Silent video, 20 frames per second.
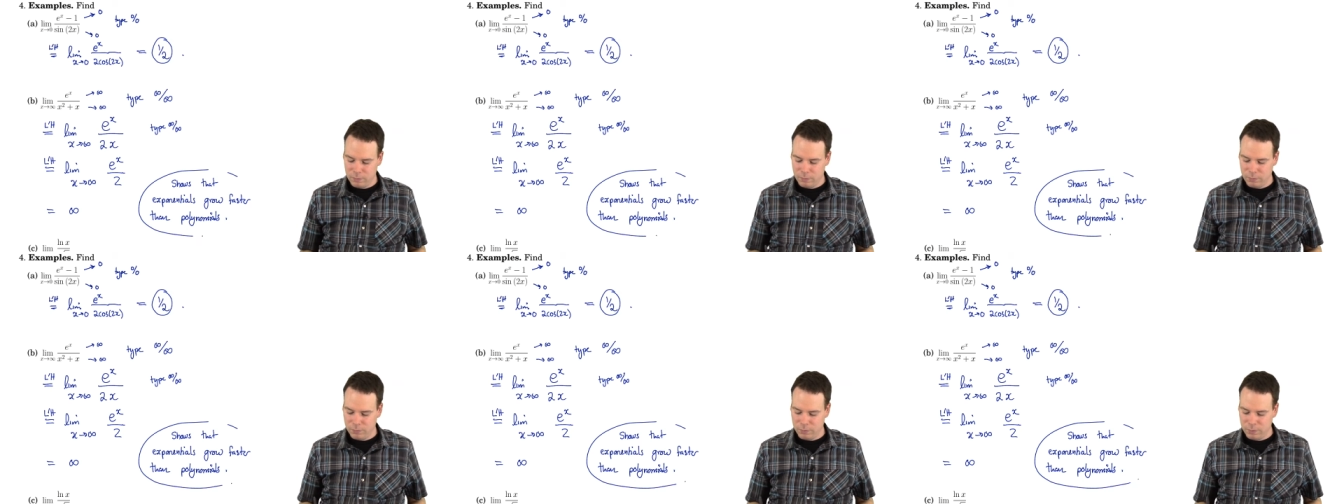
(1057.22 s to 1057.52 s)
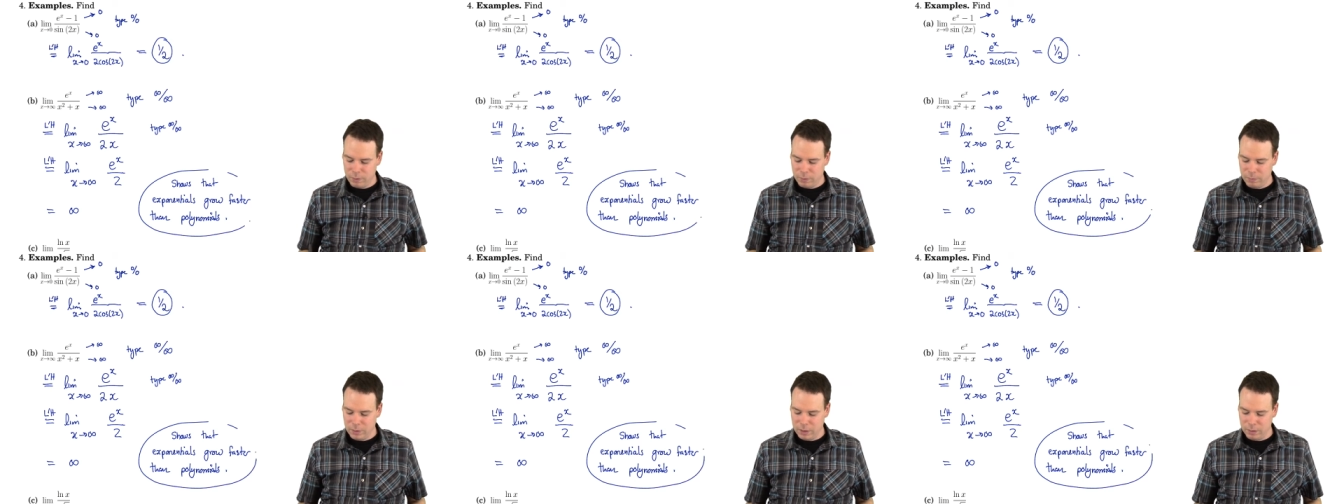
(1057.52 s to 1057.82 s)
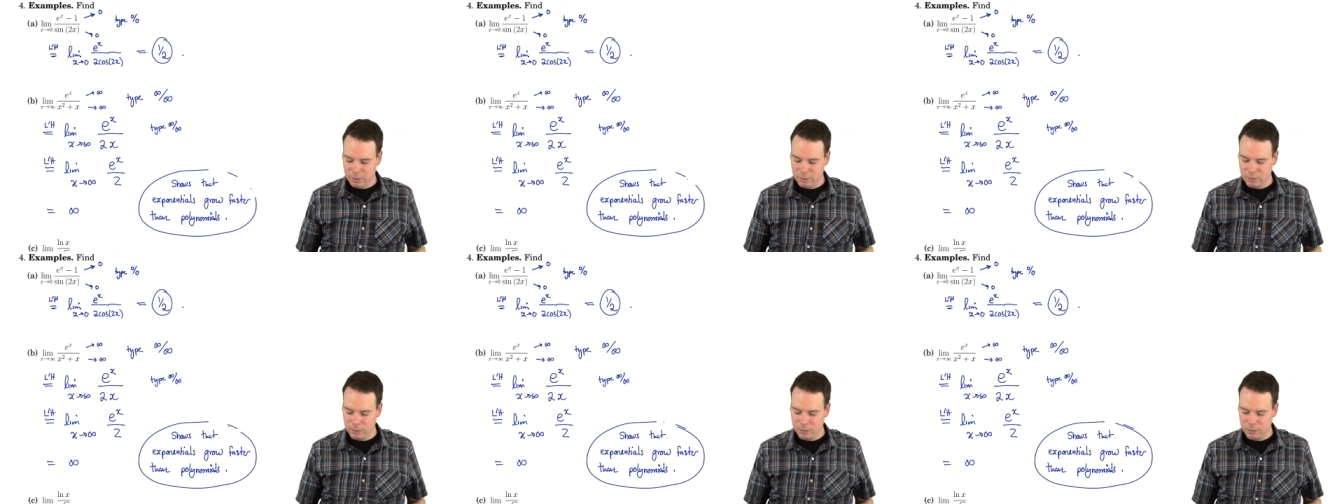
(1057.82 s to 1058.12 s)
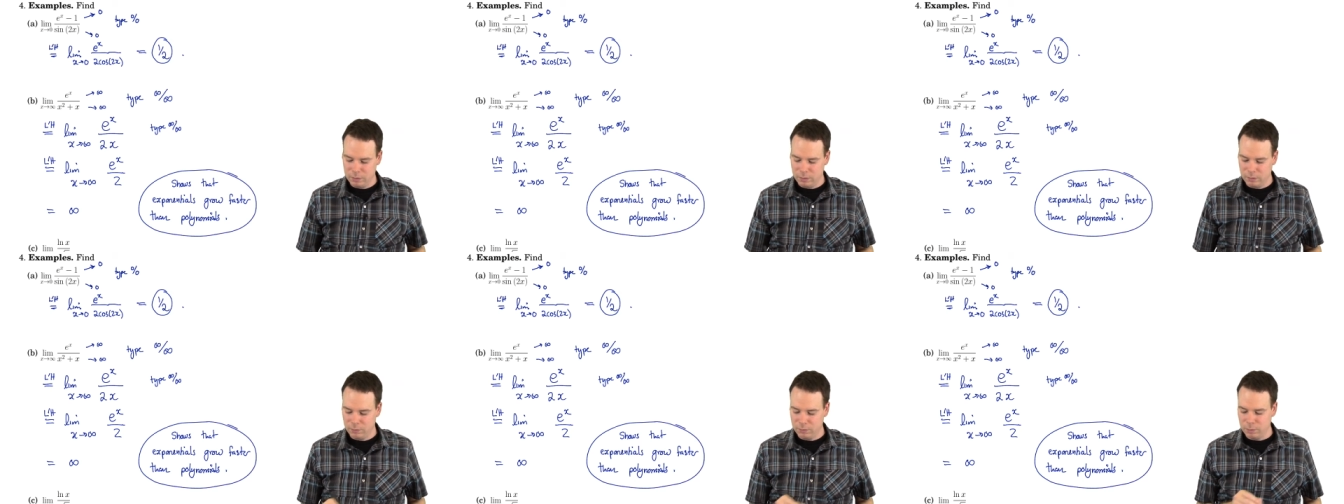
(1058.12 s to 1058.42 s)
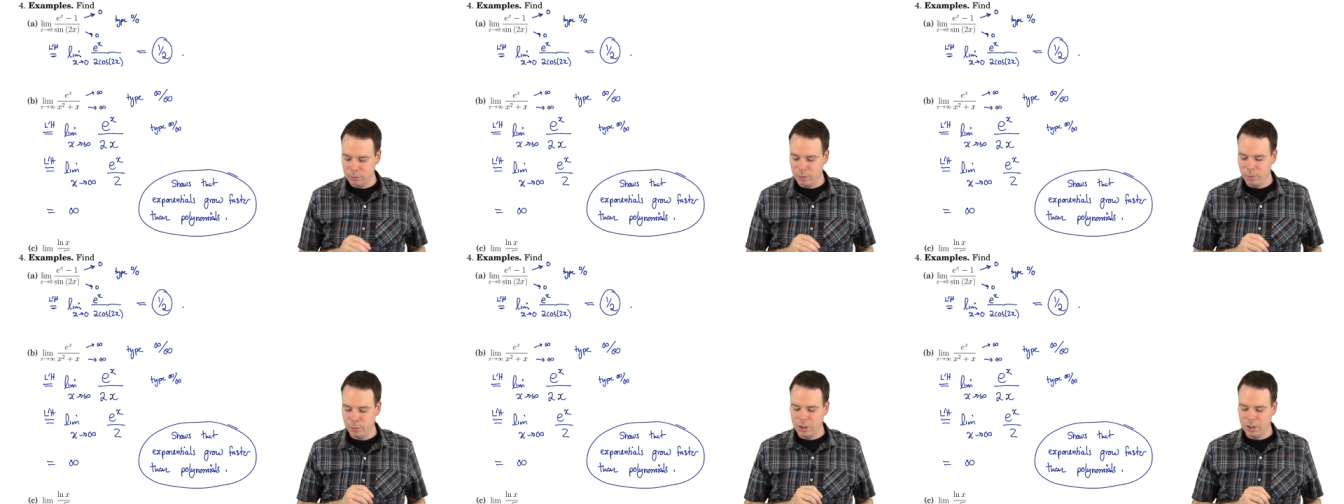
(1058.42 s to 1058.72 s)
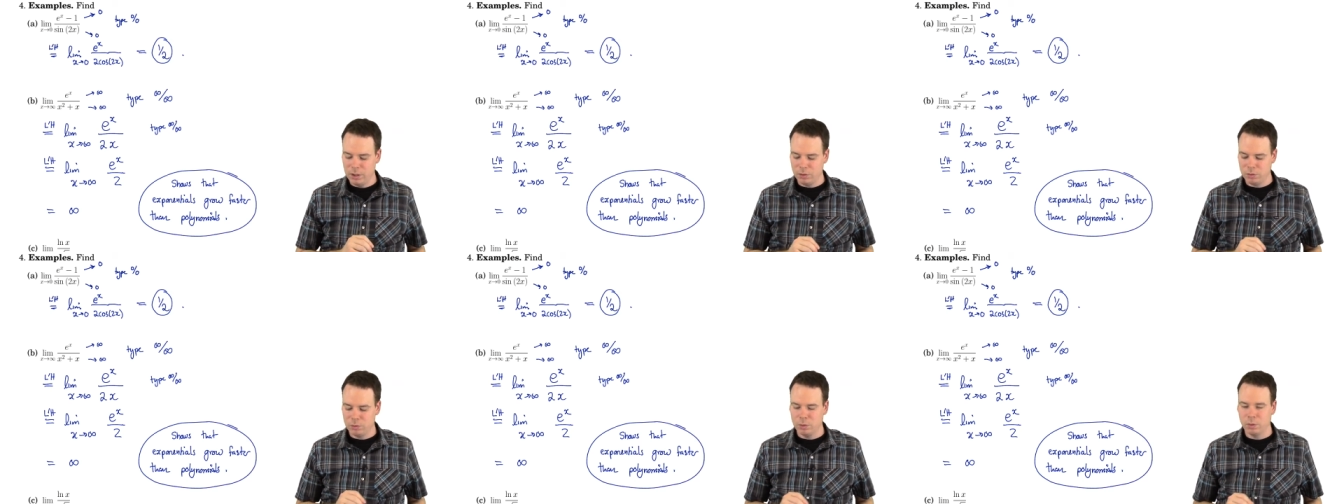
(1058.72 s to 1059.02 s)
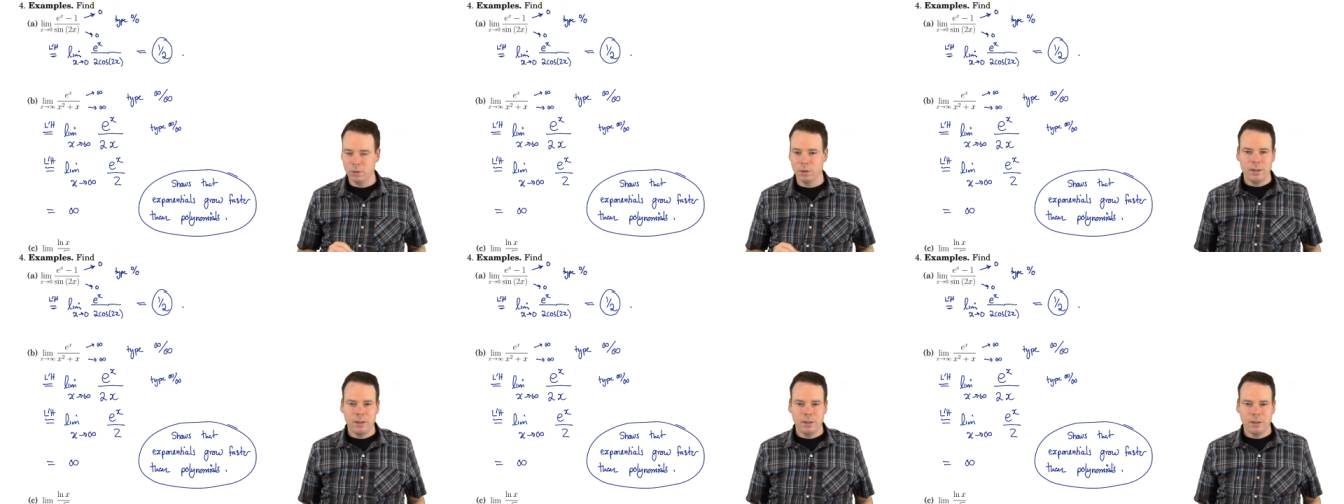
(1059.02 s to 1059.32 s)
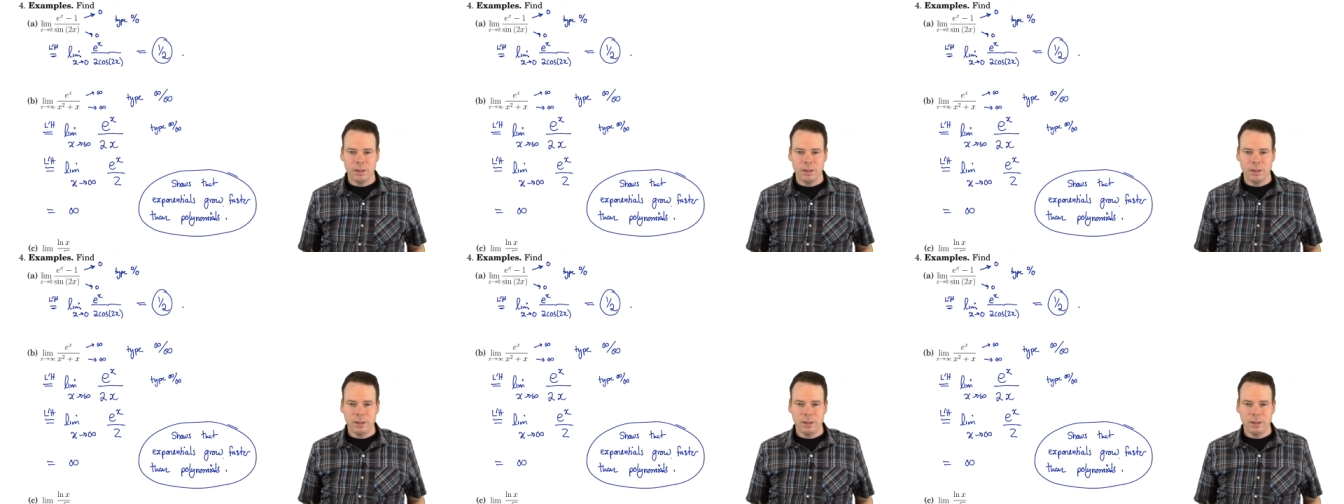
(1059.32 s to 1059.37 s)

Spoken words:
from L'Hopital's rule,